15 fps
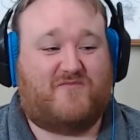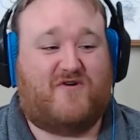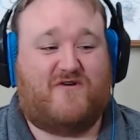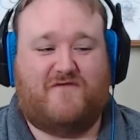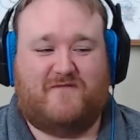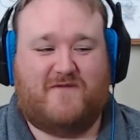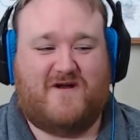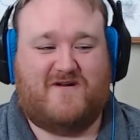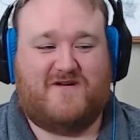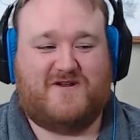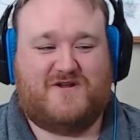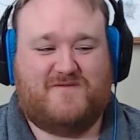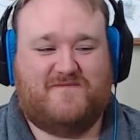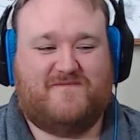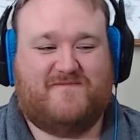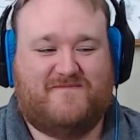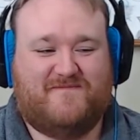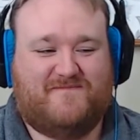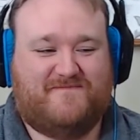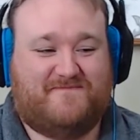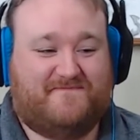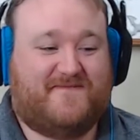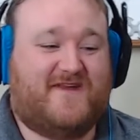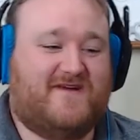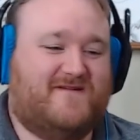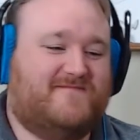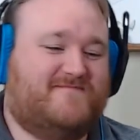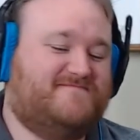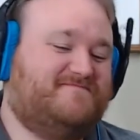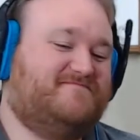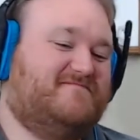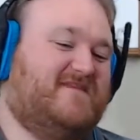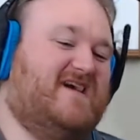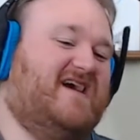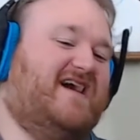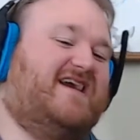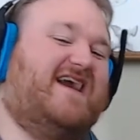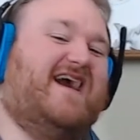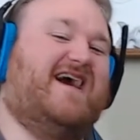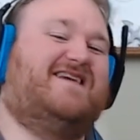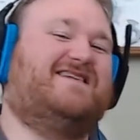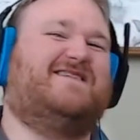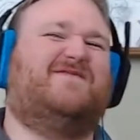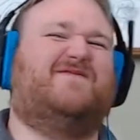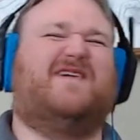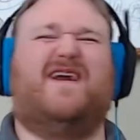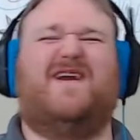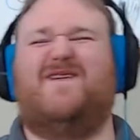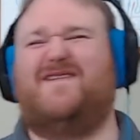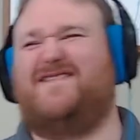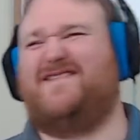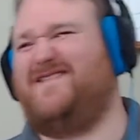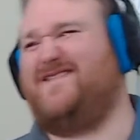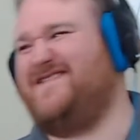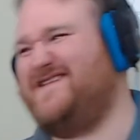It's a perfect marriage. A cast of characters.